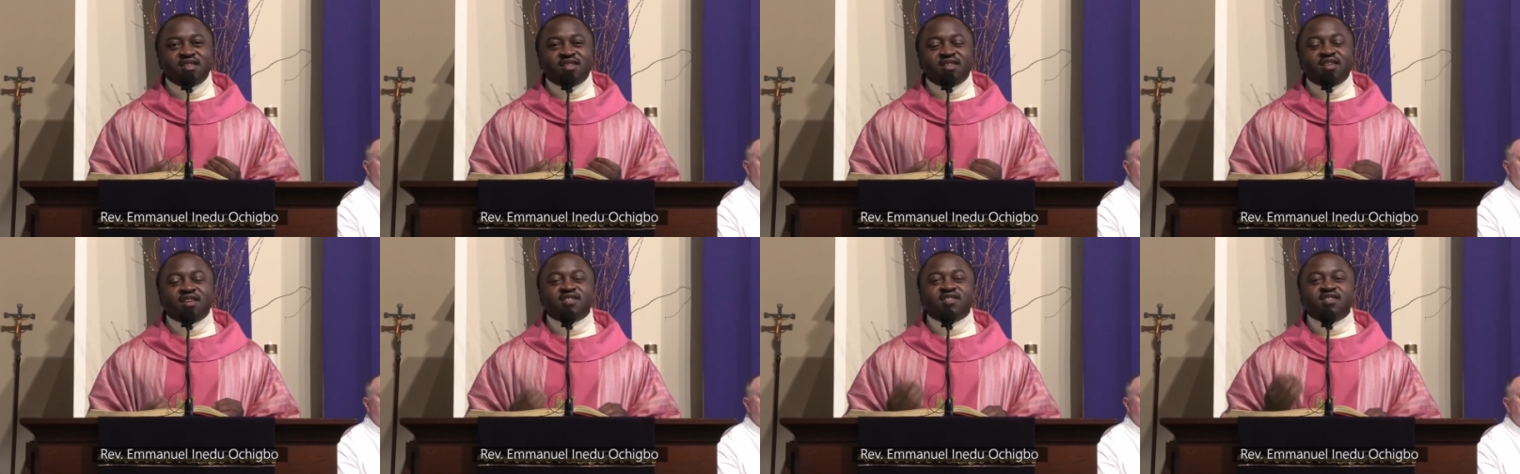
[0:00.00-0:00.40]

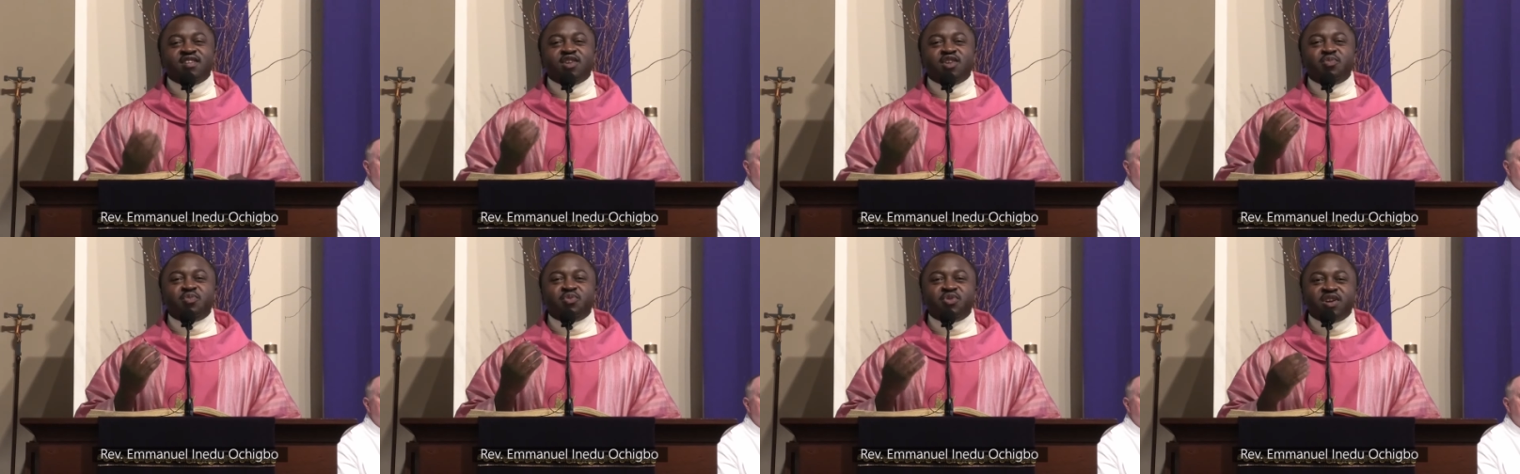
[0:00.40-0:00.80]
does
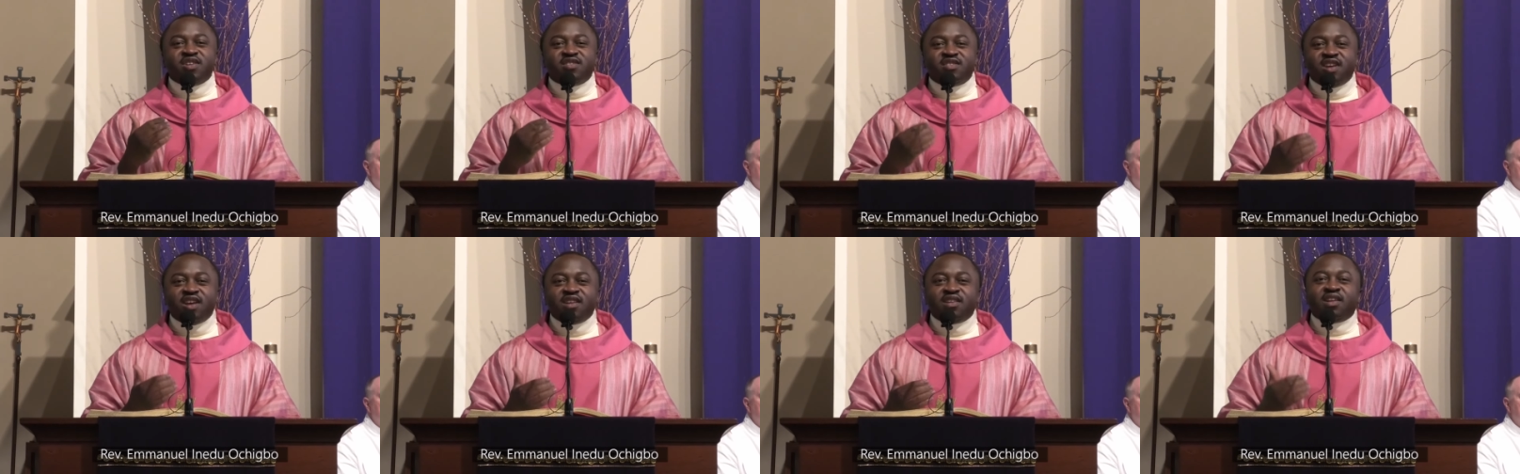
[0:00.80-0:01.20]
not
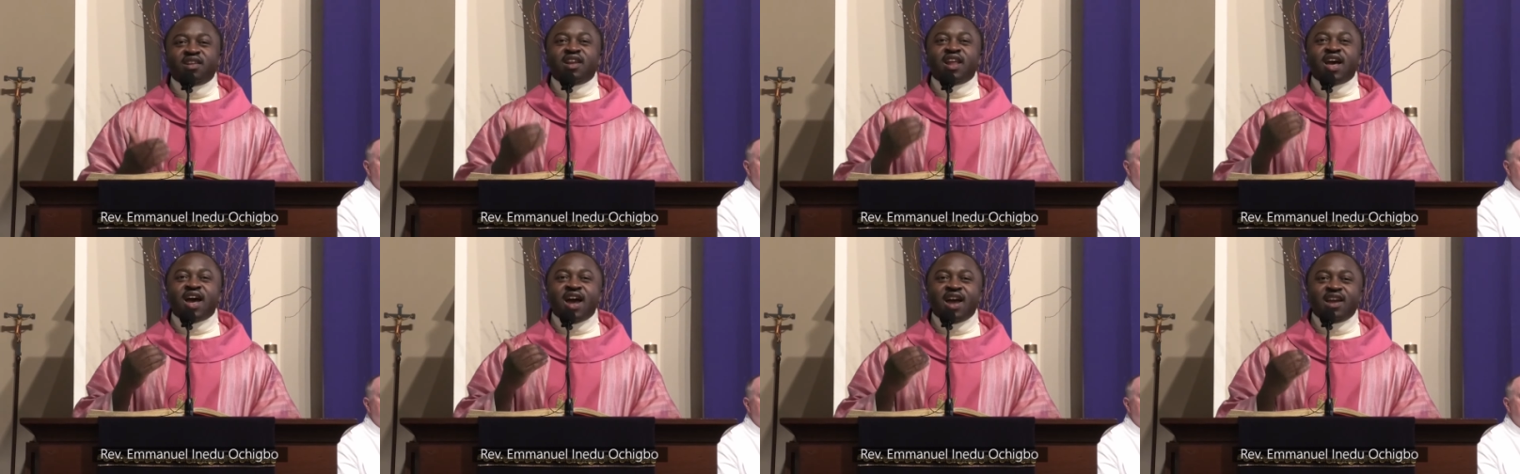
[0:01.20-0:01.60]
present
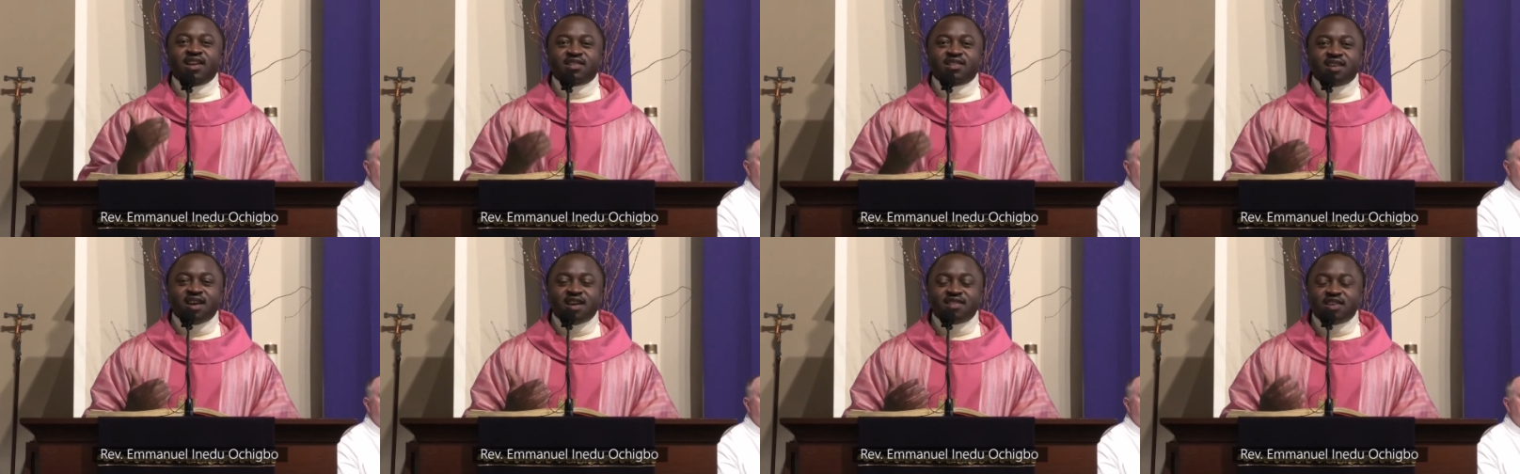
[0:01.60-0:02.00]

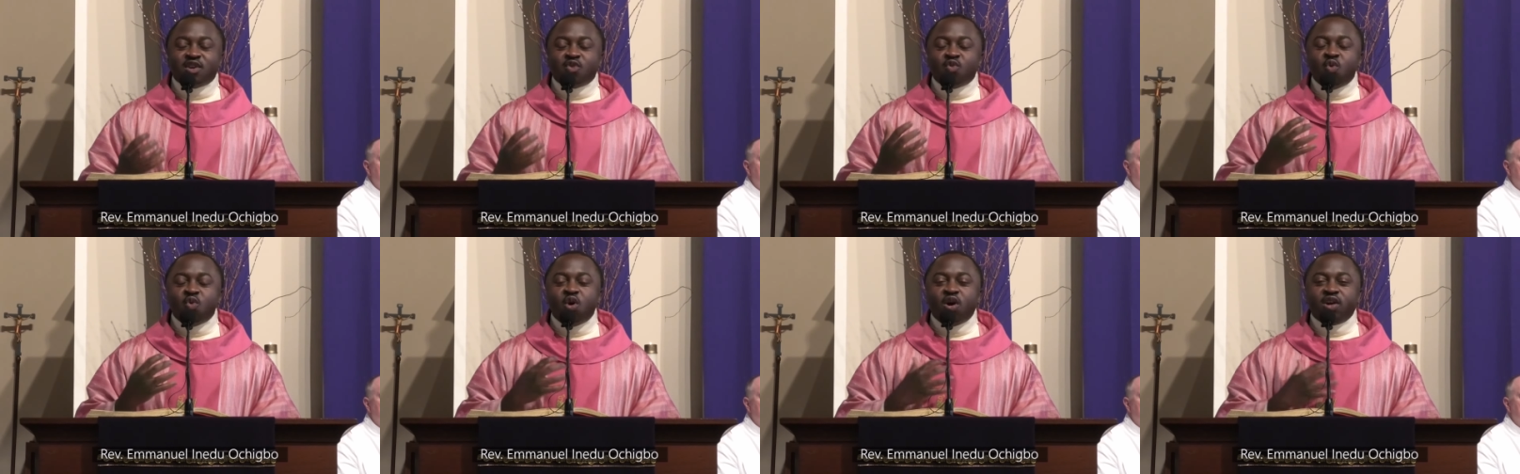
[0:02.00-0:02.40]
light as a
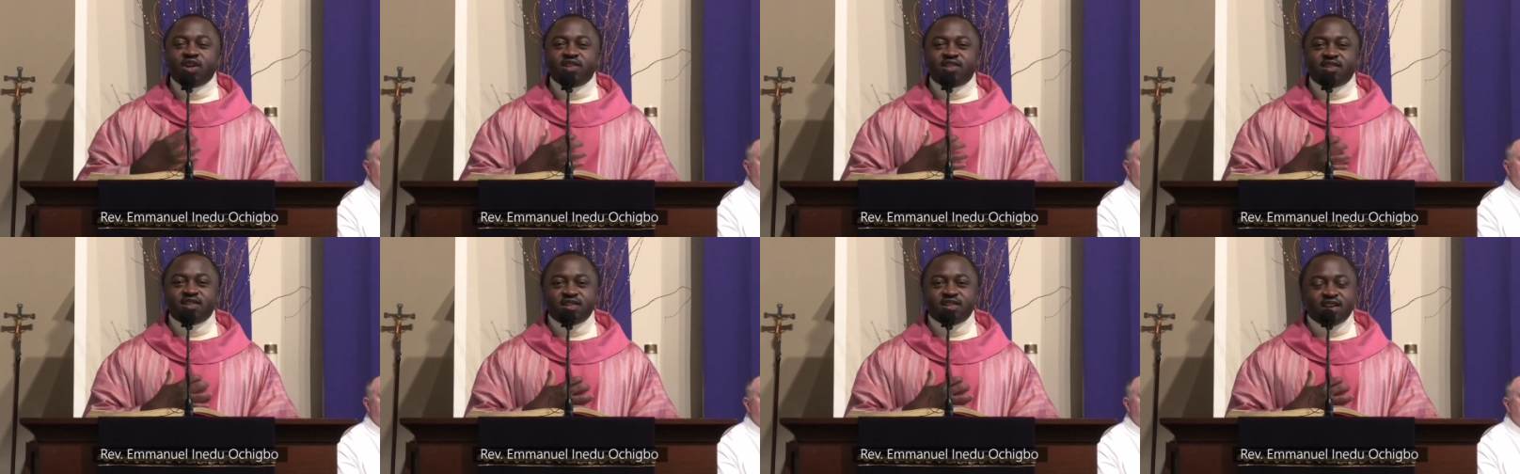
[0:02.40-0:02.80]

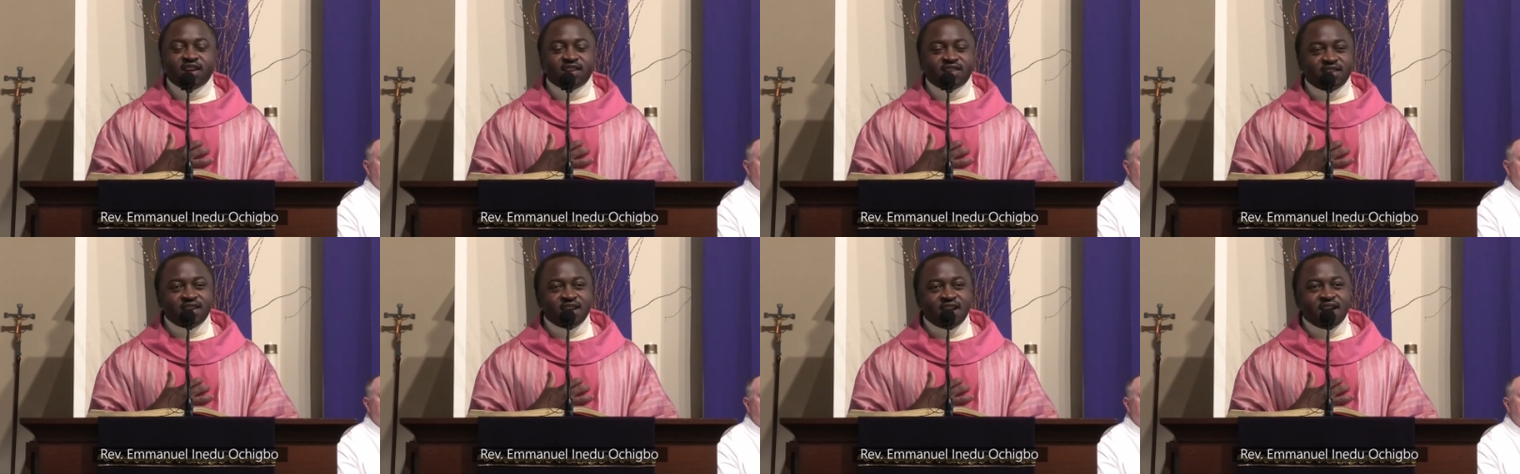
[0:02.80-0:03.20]
quality
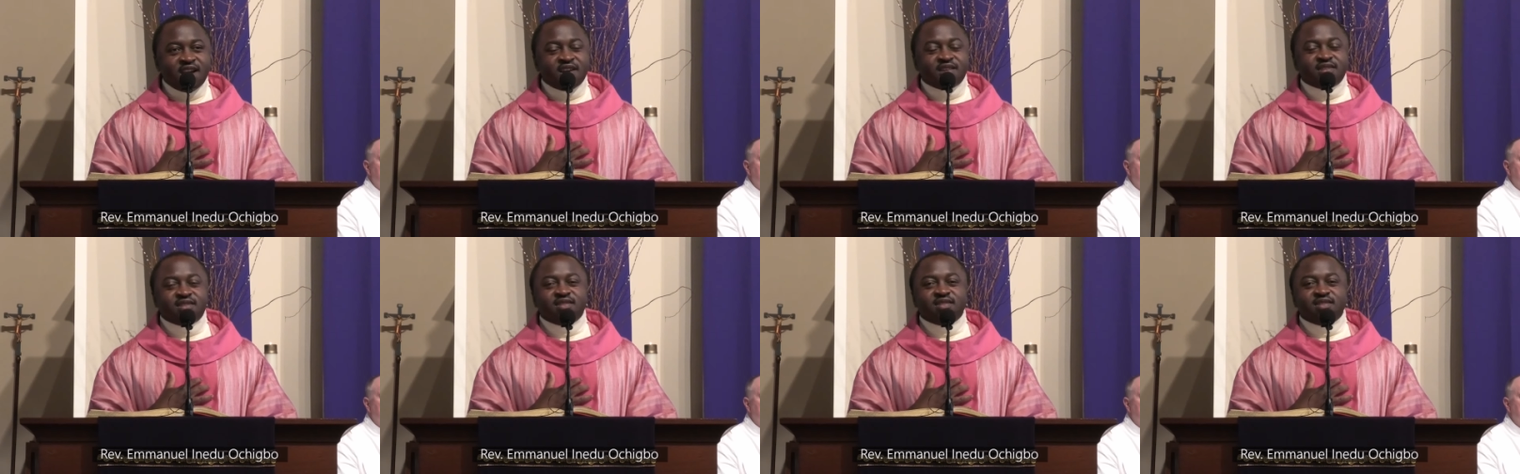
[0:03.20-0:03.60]
that he
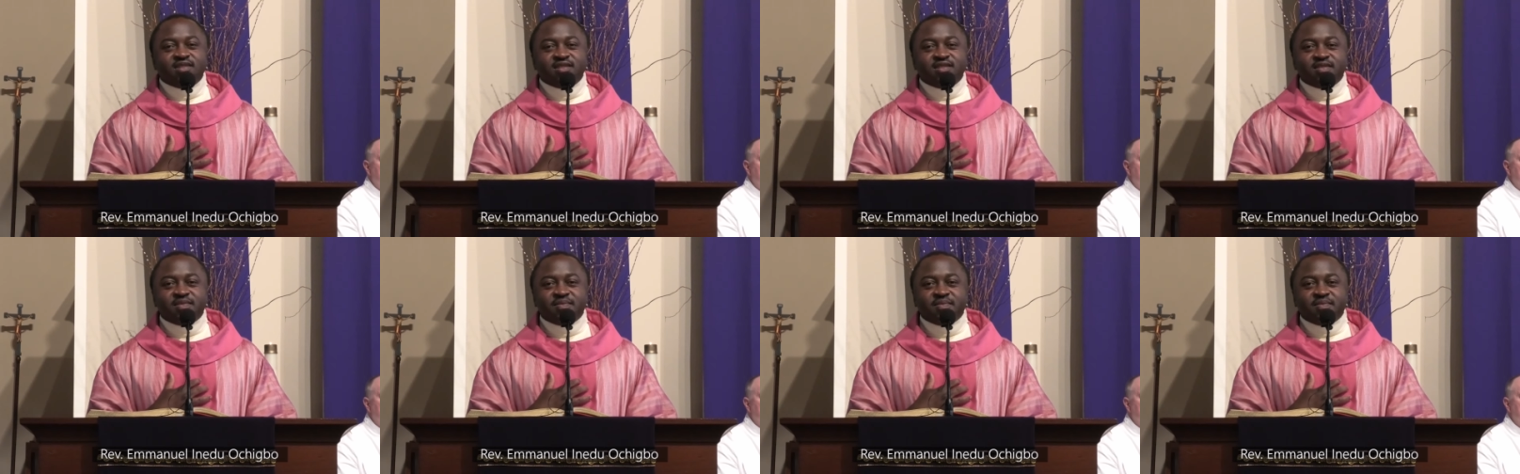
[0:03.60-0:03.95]
has.